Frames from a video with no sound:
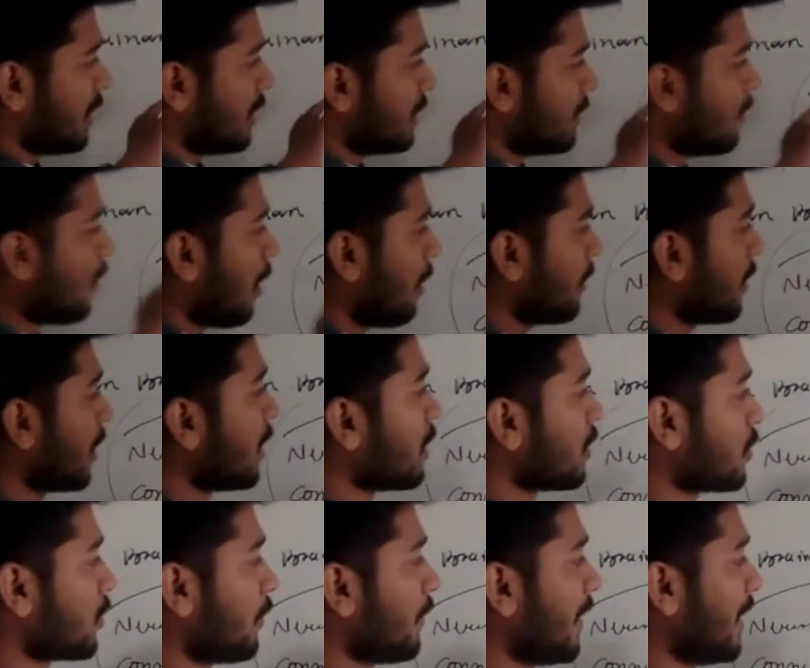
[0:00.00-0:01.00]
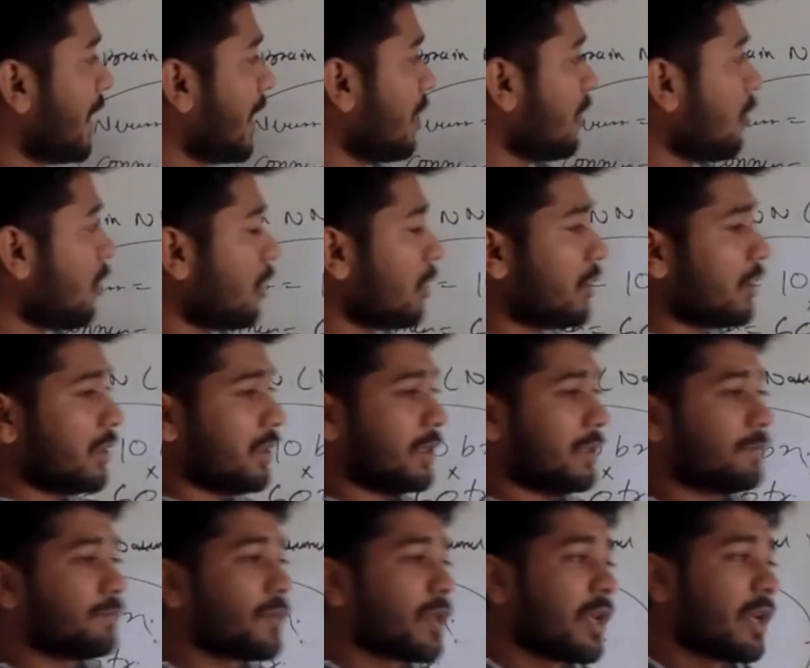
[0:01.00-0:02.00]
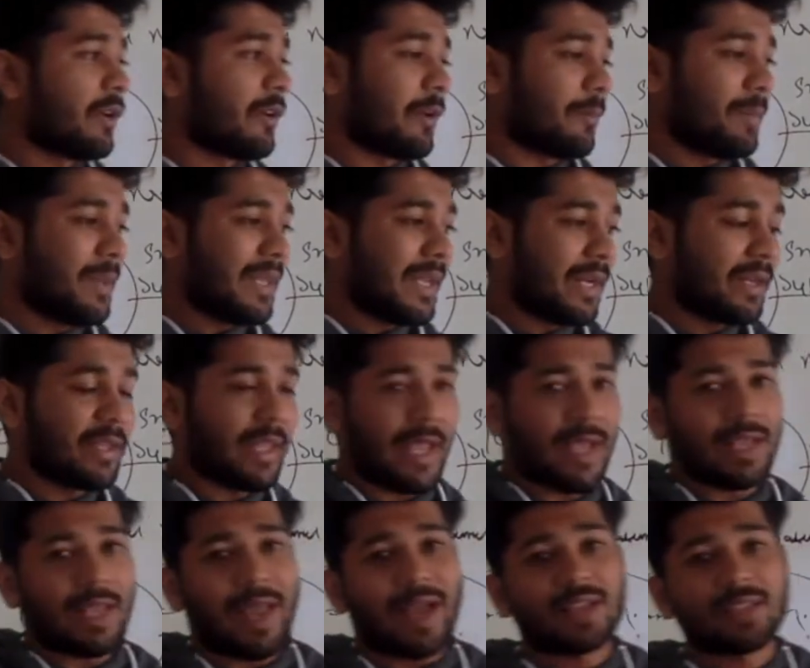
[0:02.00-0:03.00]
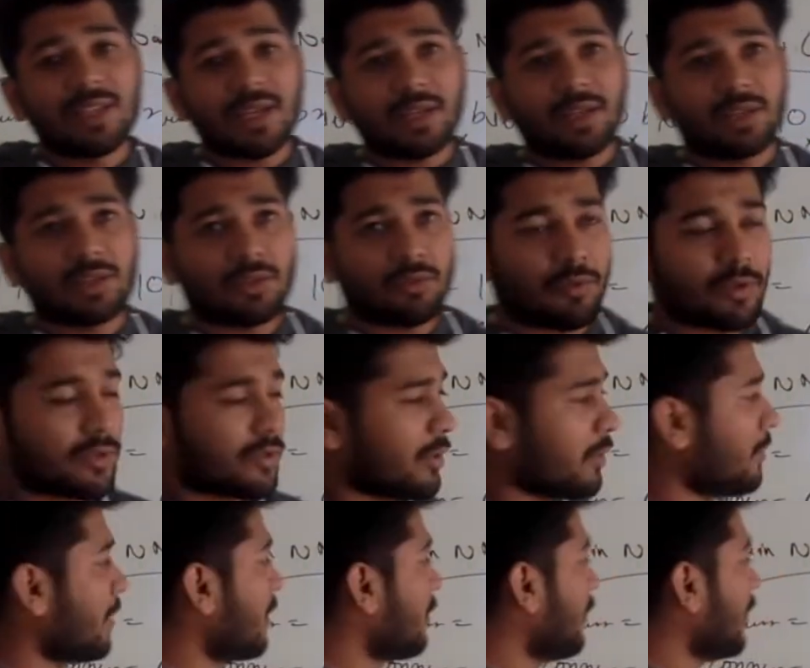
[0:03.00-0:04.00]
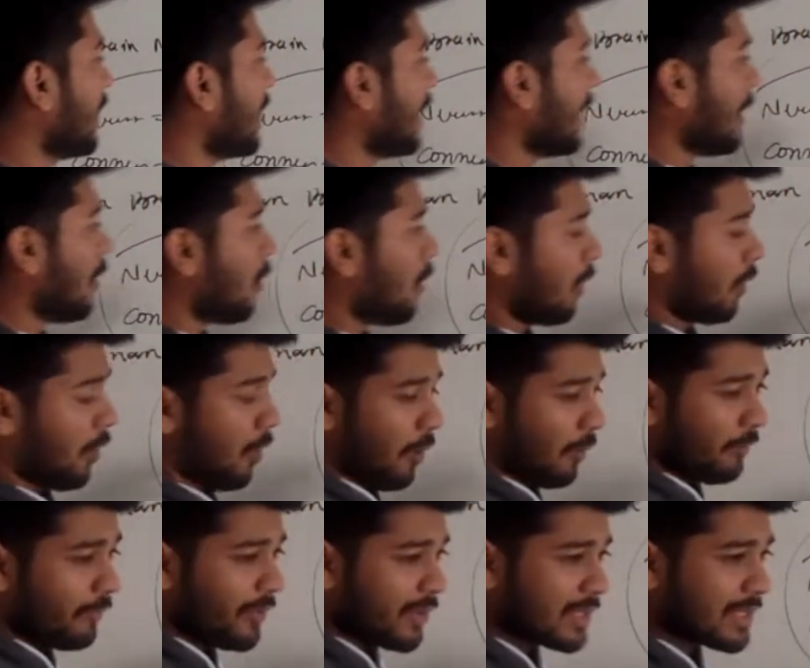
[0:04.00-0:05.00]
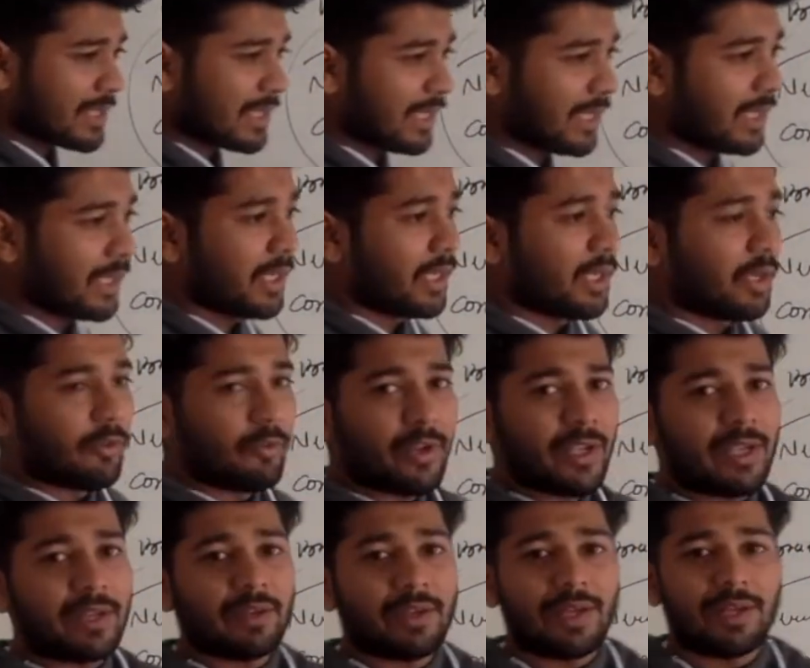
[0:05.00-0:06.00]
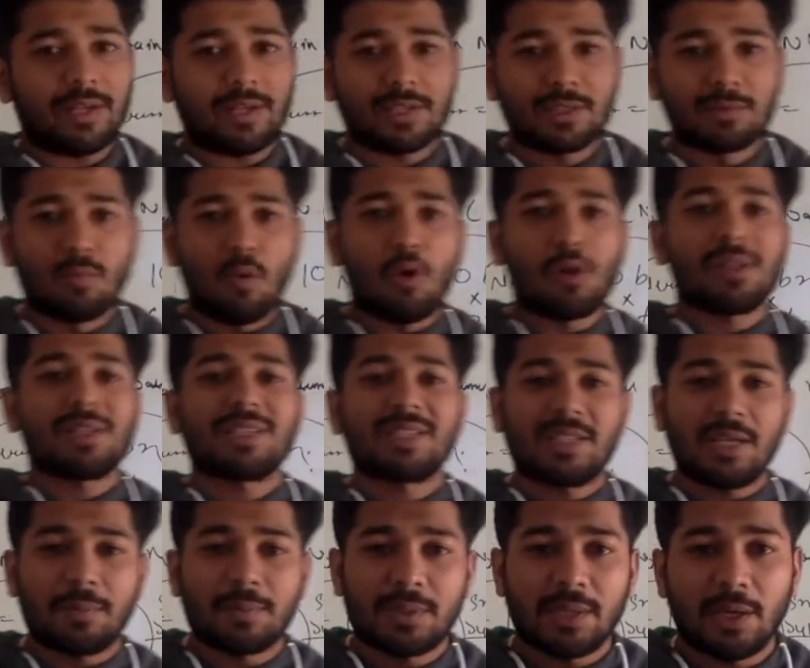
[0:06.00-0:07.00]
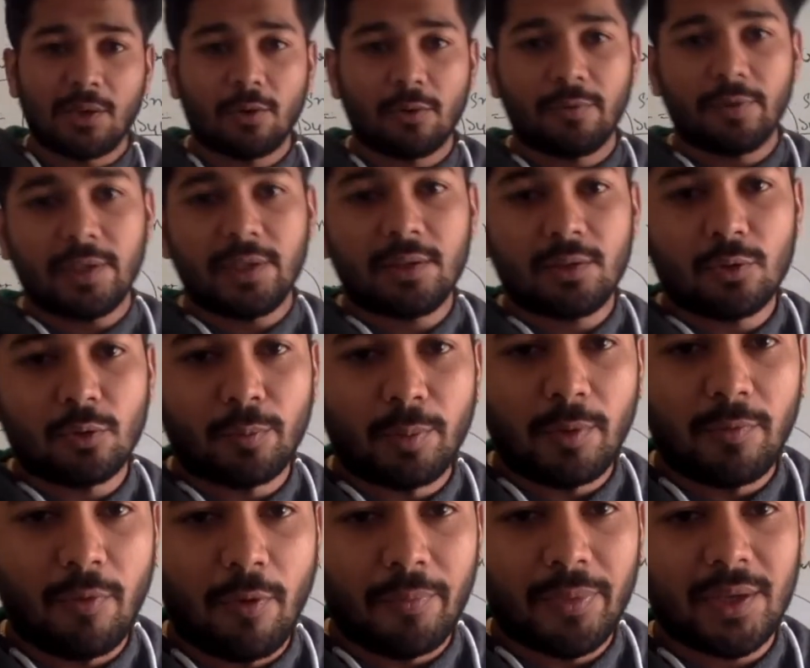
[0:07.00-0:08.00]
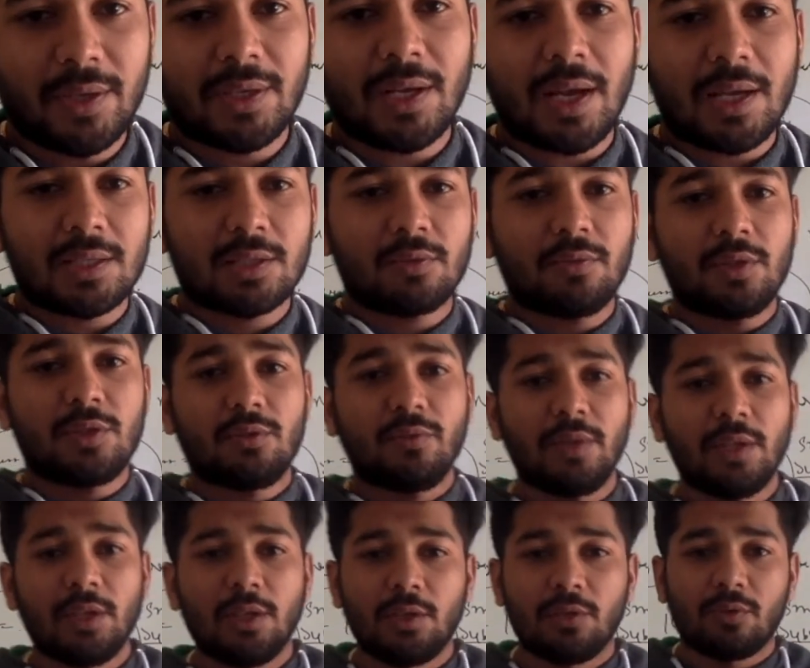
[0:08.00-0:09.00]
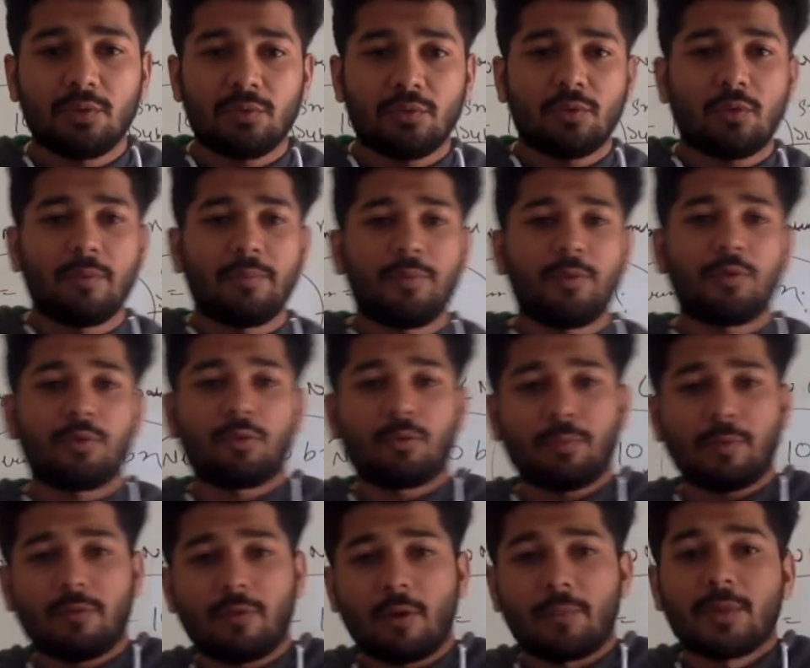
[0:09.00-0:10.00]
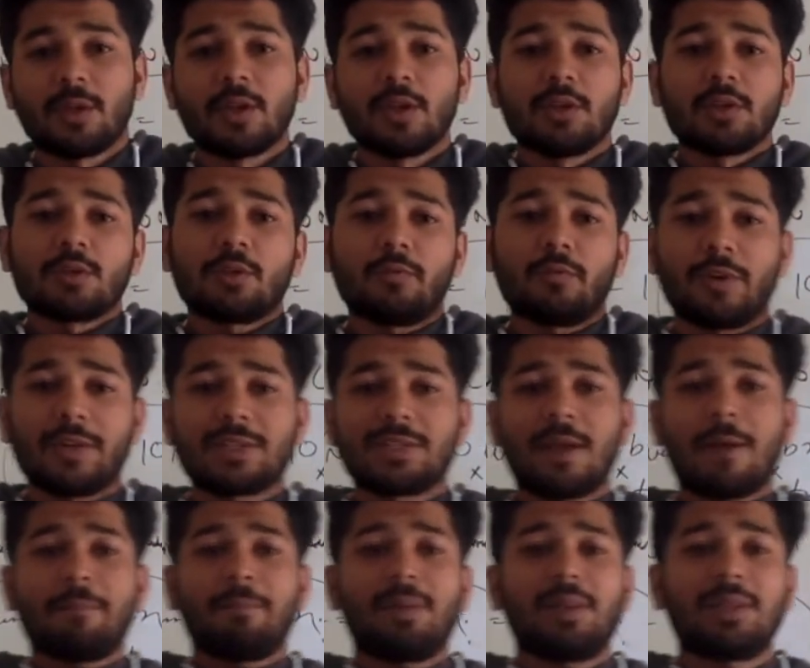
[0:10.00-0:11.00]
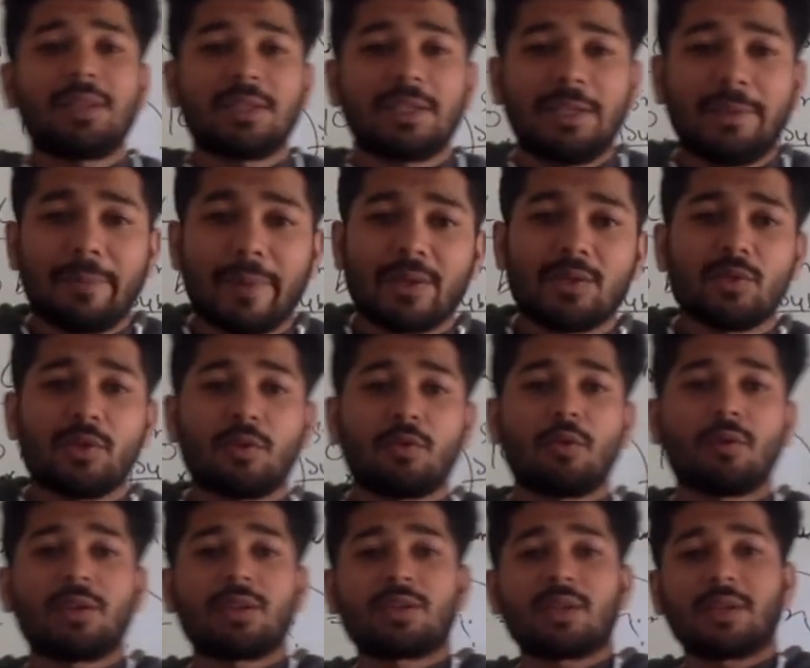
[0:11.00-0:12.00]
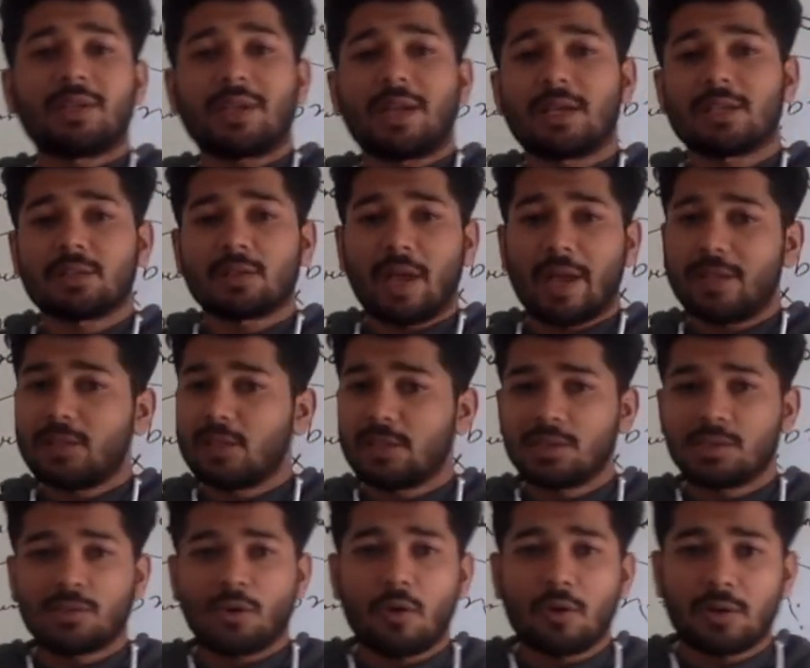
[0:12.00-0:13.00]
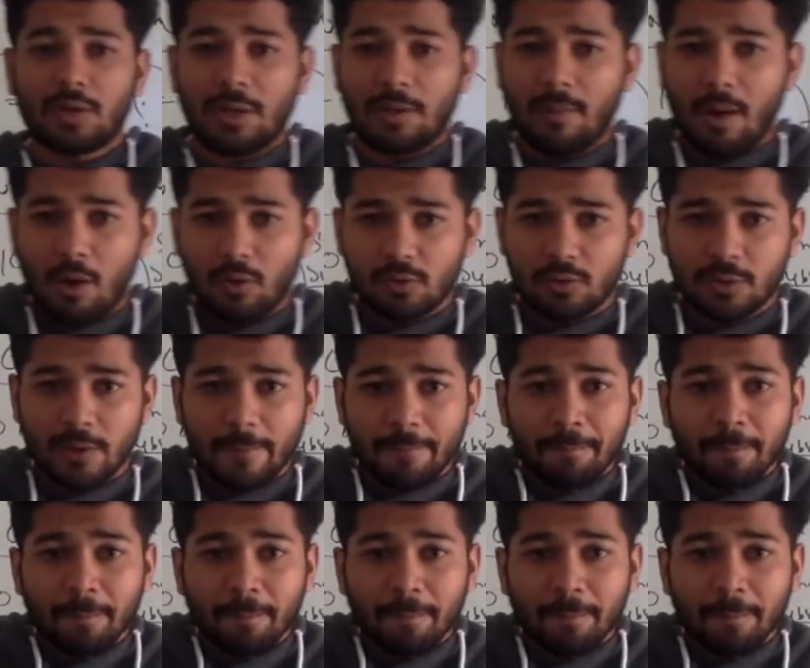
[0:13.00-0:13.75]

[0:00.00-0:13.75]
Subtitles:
is formed. So we cannot replicate the exact structure, but we can obviously recreate a small subset of it to perform the task which we need to computer to perform. So for example, the image recognition task I just talked about.